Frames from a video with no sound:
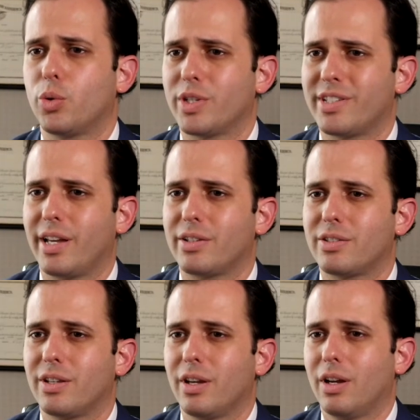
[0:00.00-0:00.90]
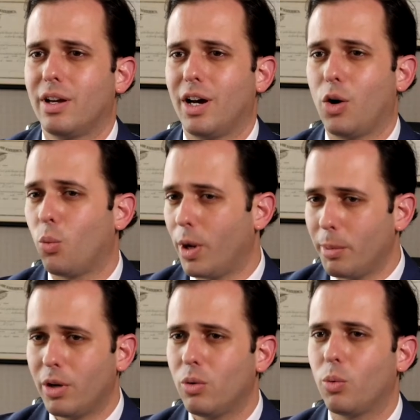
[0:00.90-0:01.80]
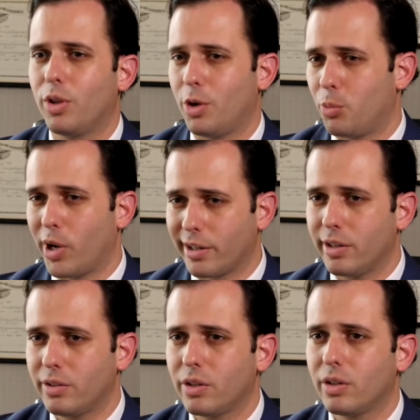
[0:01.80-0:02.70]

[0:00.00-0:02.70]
assess women when they're pregnant.